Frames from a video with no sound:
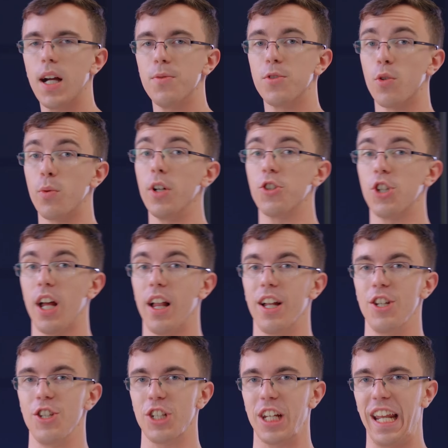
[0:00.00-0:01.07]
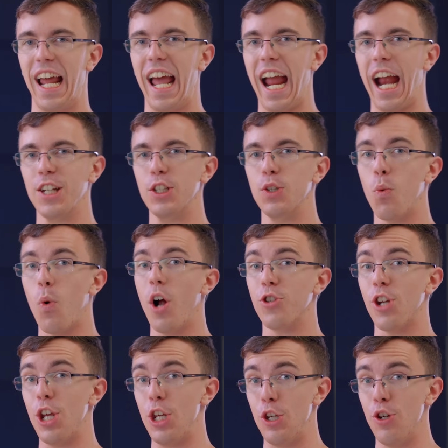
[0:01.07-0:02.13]
comes the real challenge. Can I actually
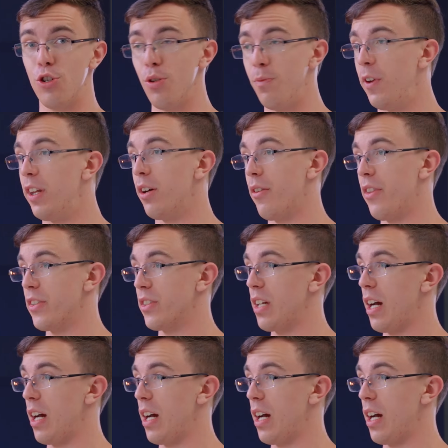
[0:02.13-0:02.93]
watch a YouTube video on this